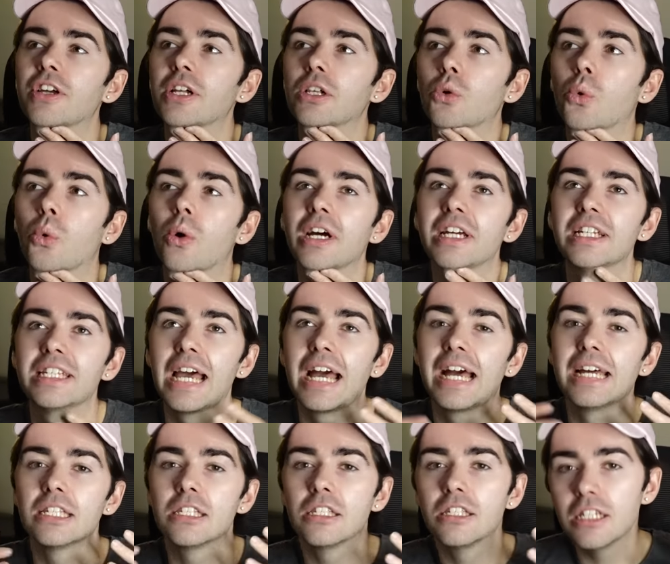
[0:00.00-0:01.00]
feel quite
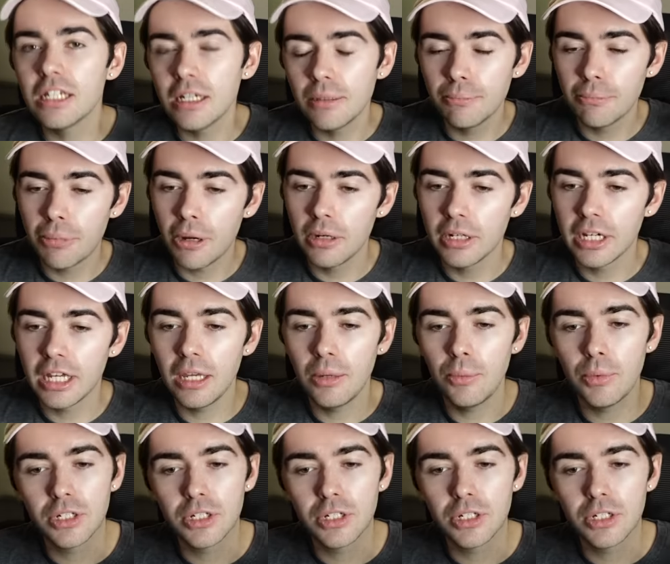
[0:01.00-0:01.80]
as steampunky.